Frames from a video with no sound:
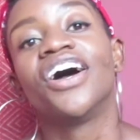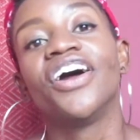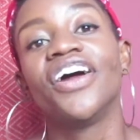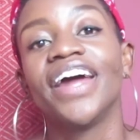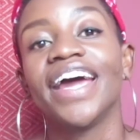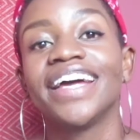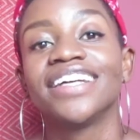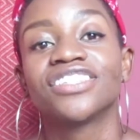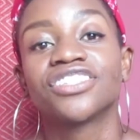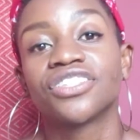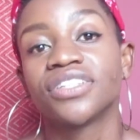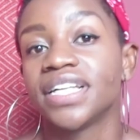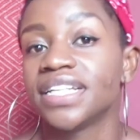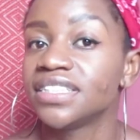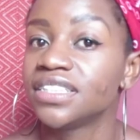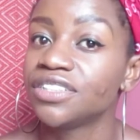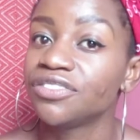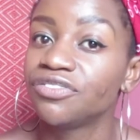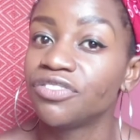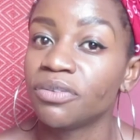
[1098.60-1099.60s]
Alright, so
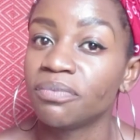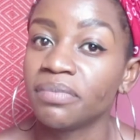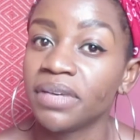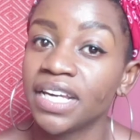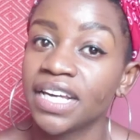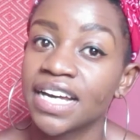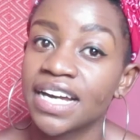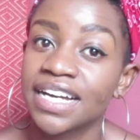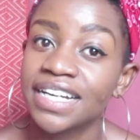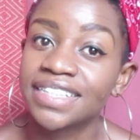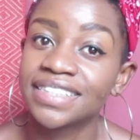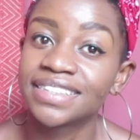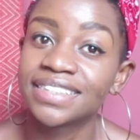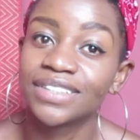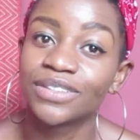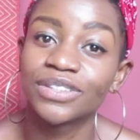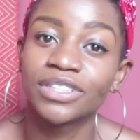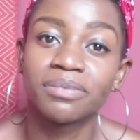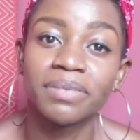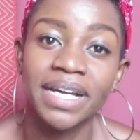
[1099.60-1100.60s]
that's it from me, guys.
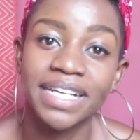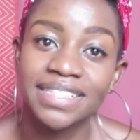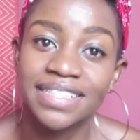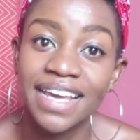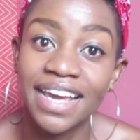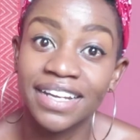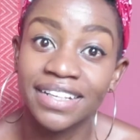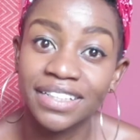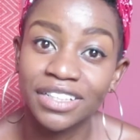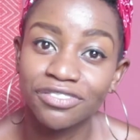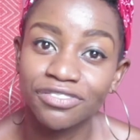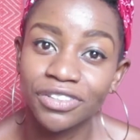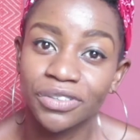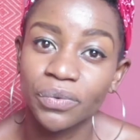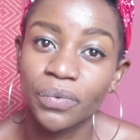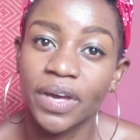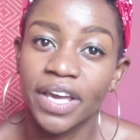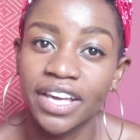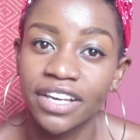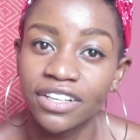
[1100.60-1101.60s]
Those are my 10
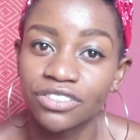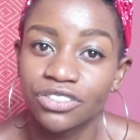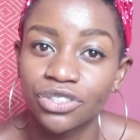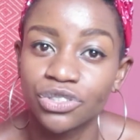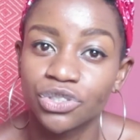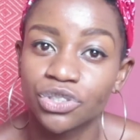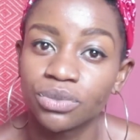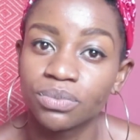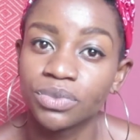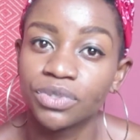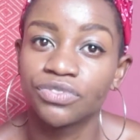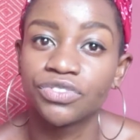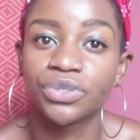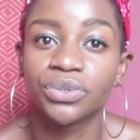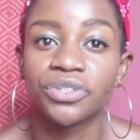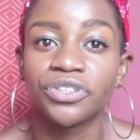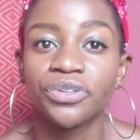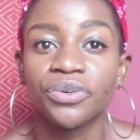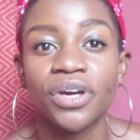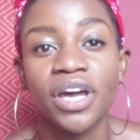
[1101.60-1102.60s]
different ways to move
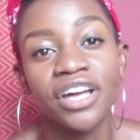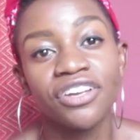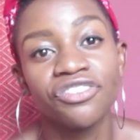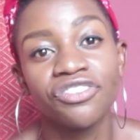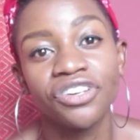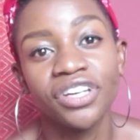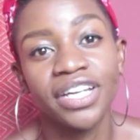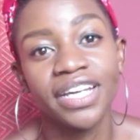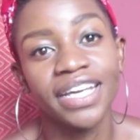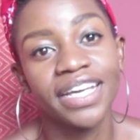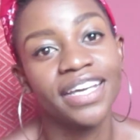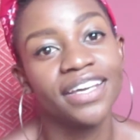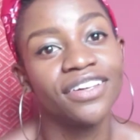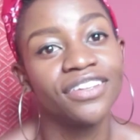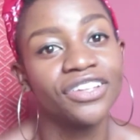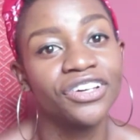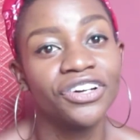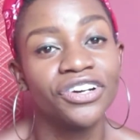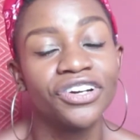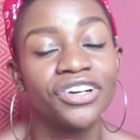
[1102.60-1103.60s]
to a new country,
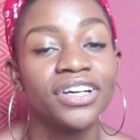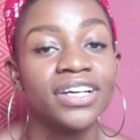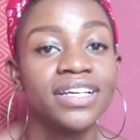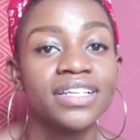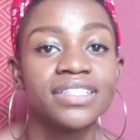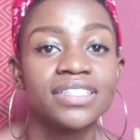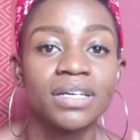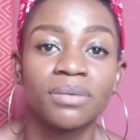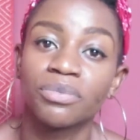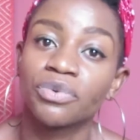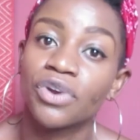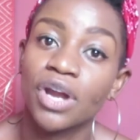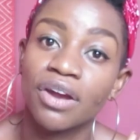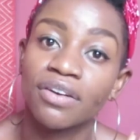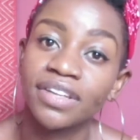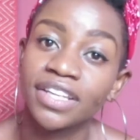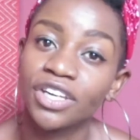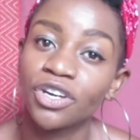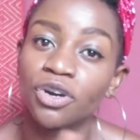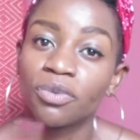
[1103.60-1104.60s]
either
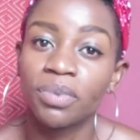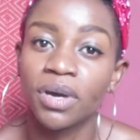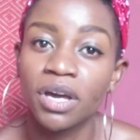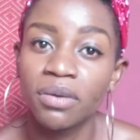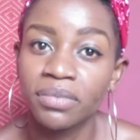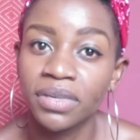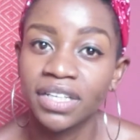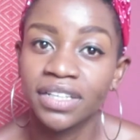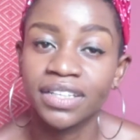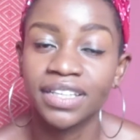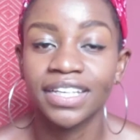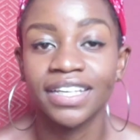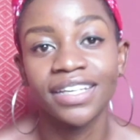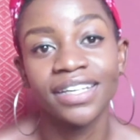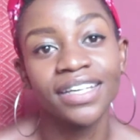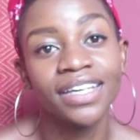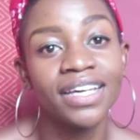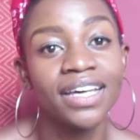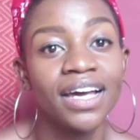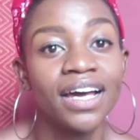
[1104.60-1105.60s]
temporarily or permanently.